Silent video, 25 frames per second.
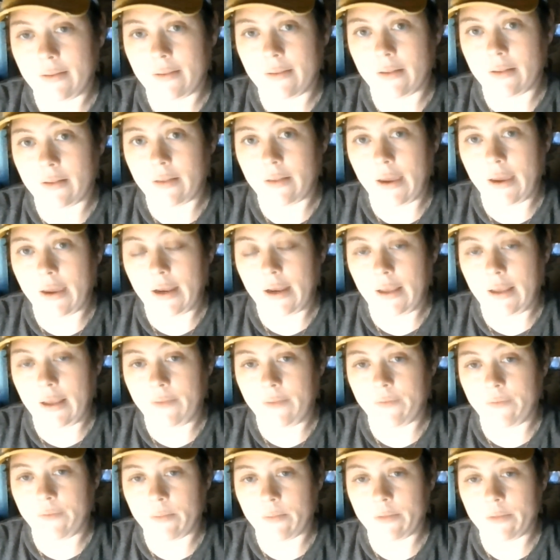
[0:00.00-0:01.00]
the
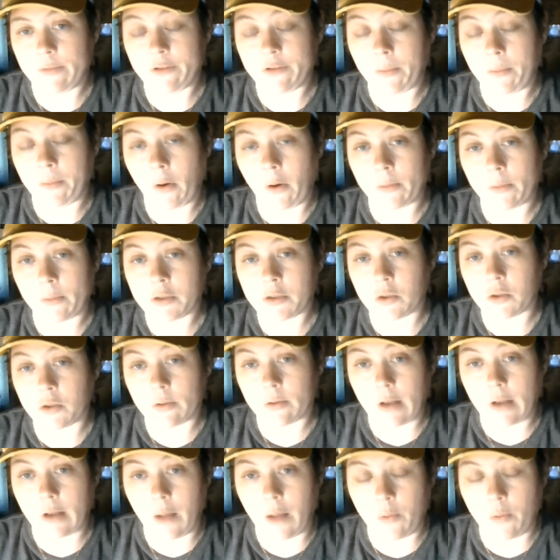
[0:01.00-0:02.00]
lady from this department store
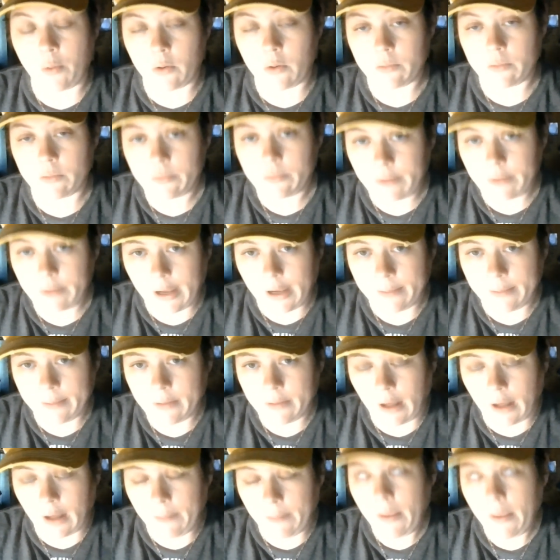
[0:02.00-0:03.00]
that I won't name
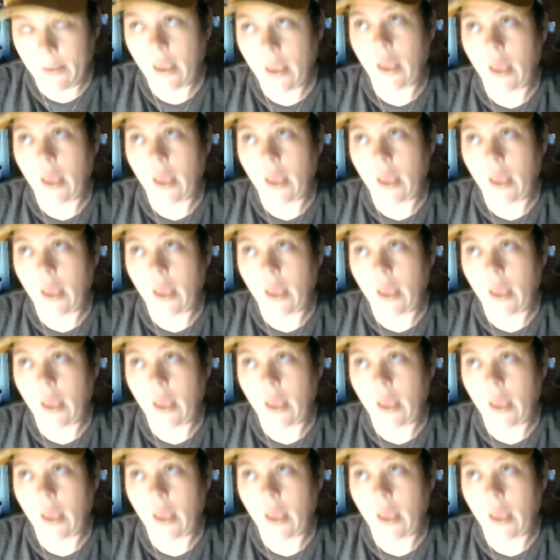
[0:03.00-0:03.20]
the name.